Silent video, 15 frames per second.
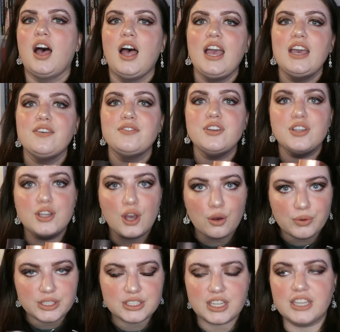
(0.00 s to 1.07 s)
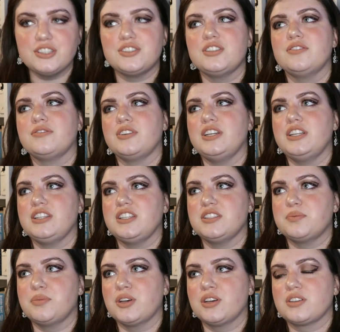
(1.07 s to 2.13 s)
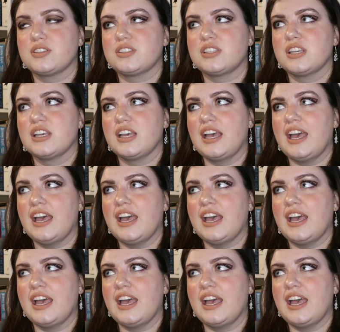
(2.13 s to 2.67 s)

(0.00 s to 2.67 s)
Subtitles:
I have no intention of reading these books,